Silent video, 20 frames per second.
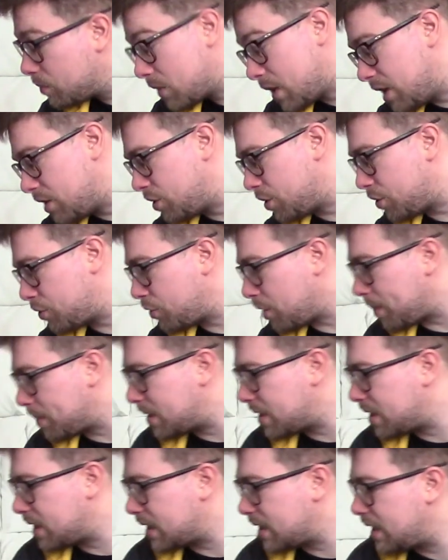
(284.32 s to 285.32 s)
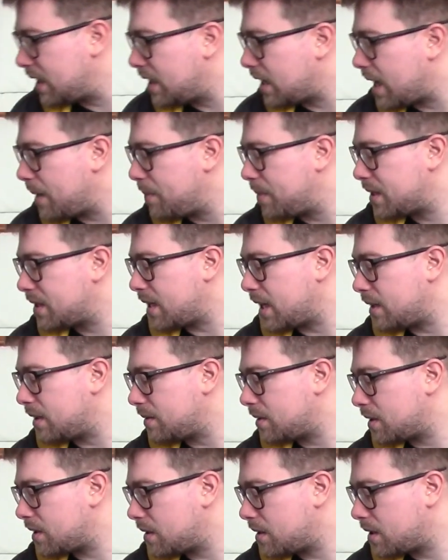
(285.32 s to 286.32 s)
it's just dropped to
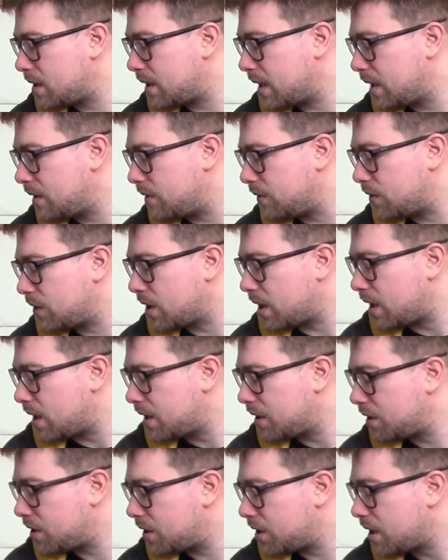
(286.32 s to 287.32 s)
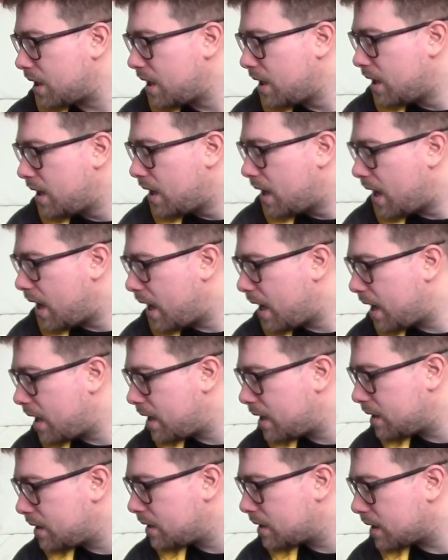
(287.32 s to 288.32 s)
69% state of charge.
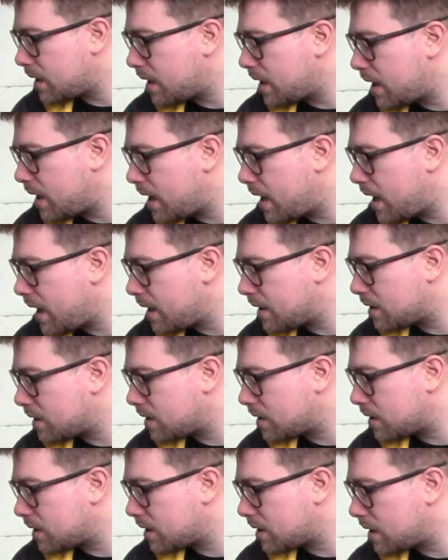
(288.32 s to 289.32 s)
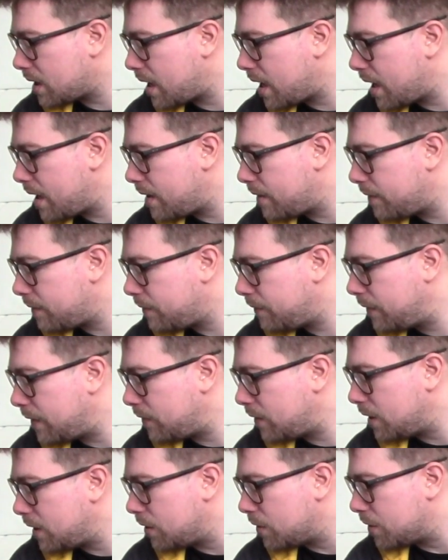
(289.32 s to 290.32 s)
And at
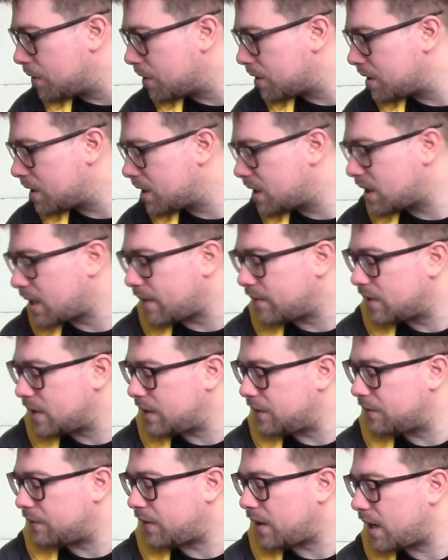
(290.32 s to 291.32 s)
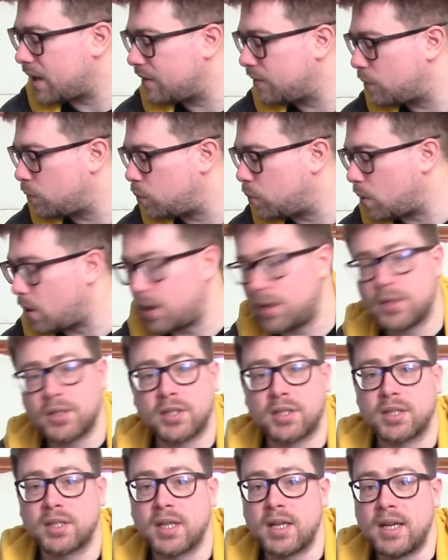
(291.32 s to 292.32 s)
1575
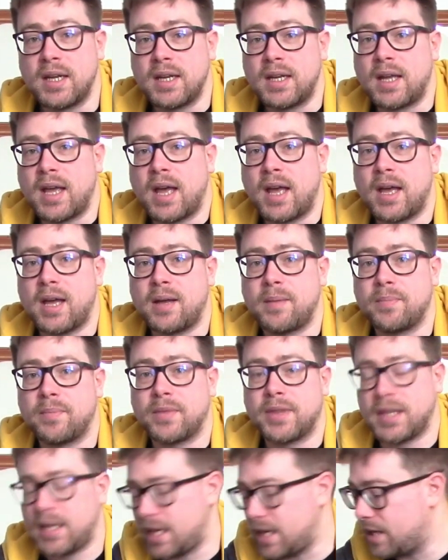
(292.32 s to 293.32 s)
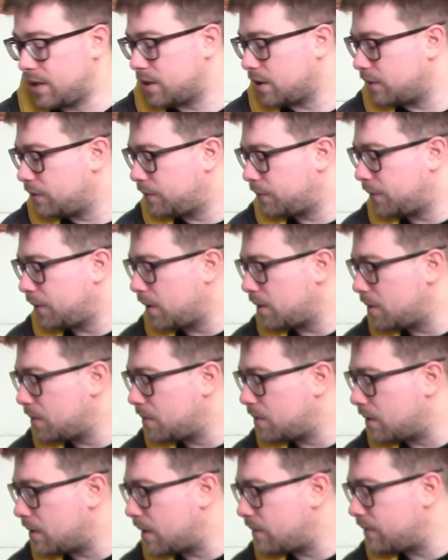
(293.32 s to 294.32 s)
watts, the
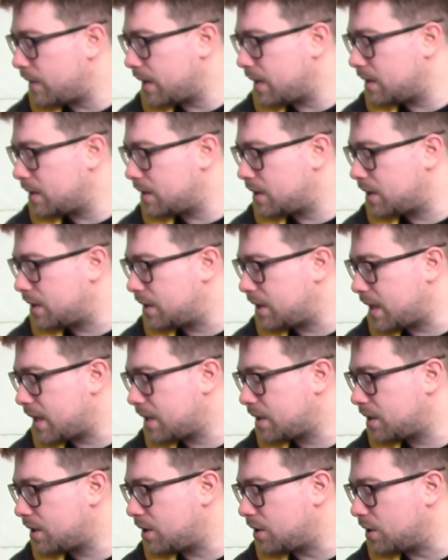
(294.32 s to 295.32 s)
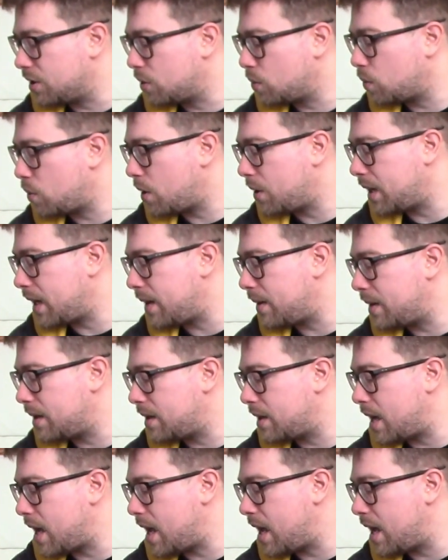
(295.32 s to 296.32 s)
Ecoflow suggests there's 1
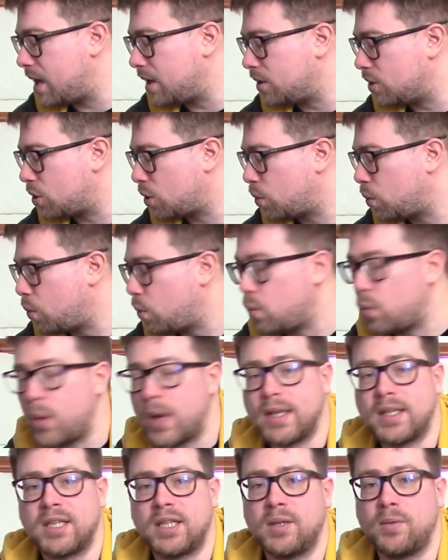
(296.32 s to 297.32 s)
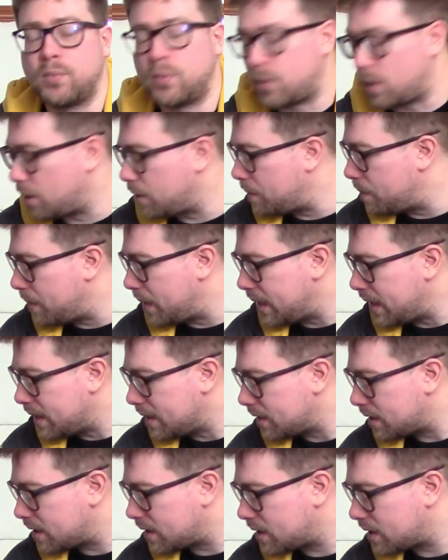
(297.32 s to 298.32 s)
hour and 21
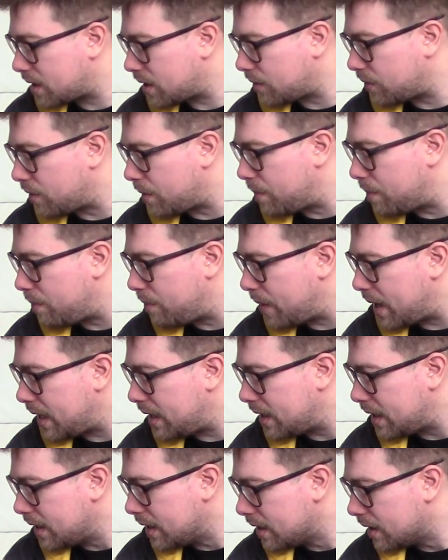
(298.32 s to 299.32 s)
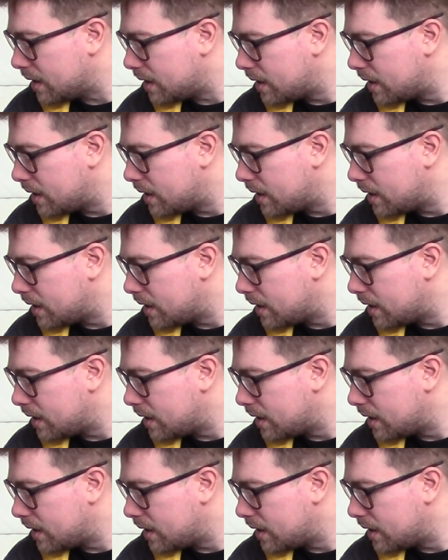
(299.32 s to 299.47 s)
minutes remaining.